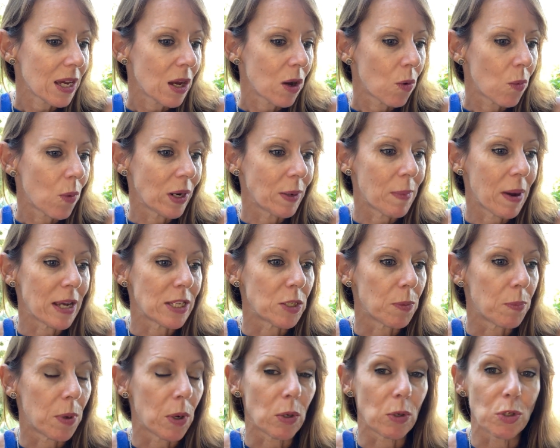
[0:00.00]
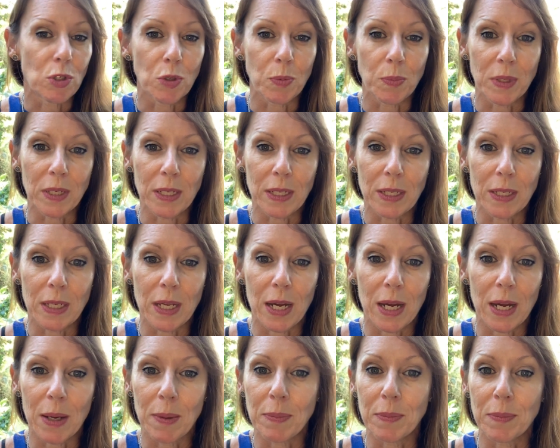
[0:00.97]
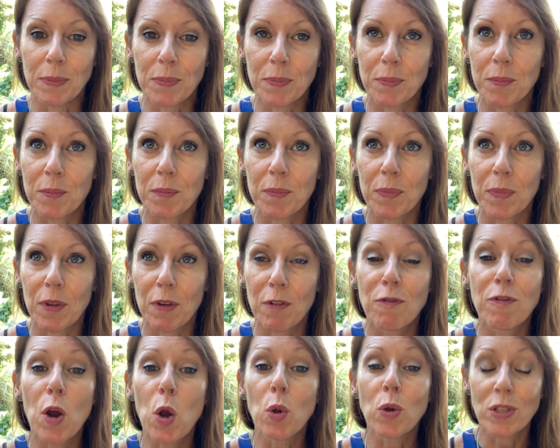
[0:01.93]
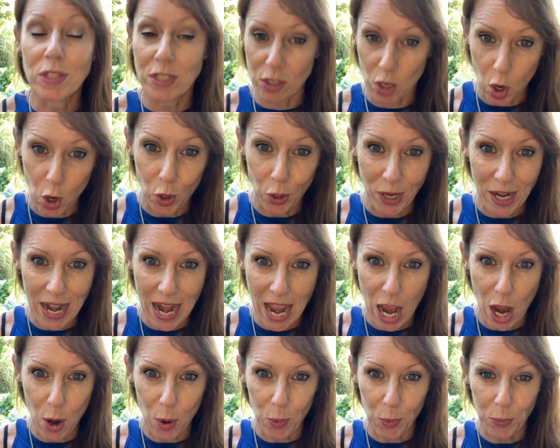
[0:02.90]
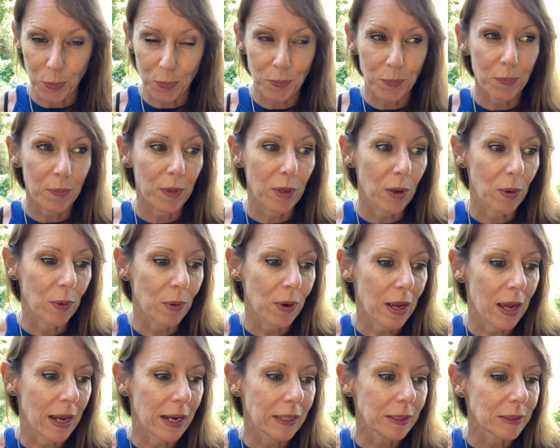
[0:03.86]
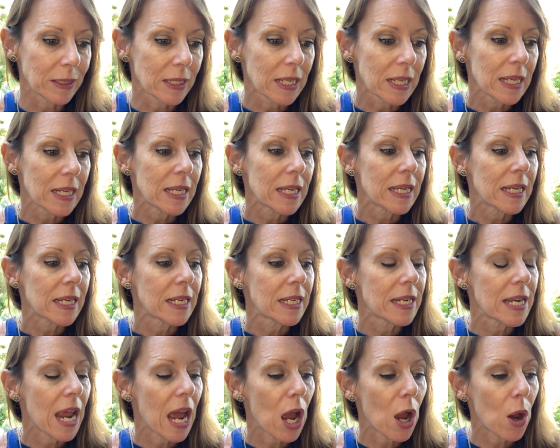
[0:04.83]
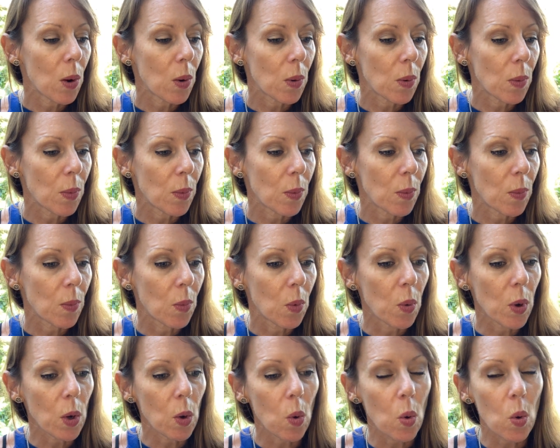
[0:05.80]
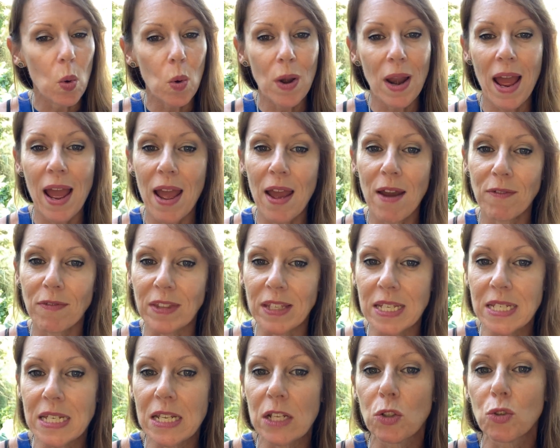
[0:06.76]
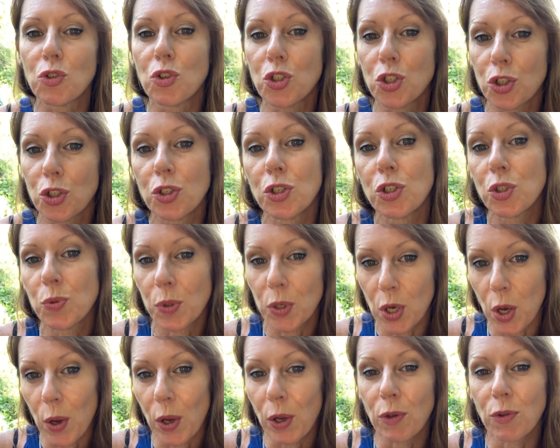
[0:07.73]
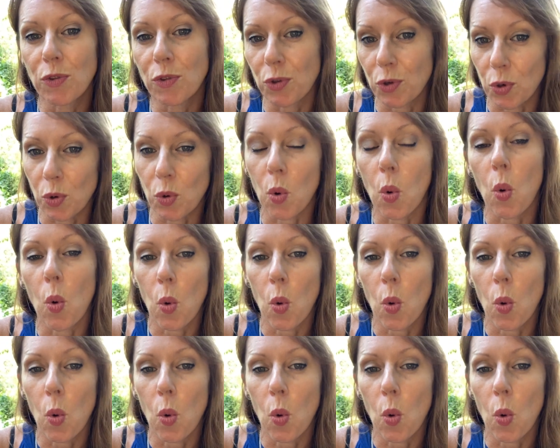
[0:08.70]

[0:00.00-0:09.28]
what am I supposed to be focused on now? Okay, now we all have these little journeys we're going through.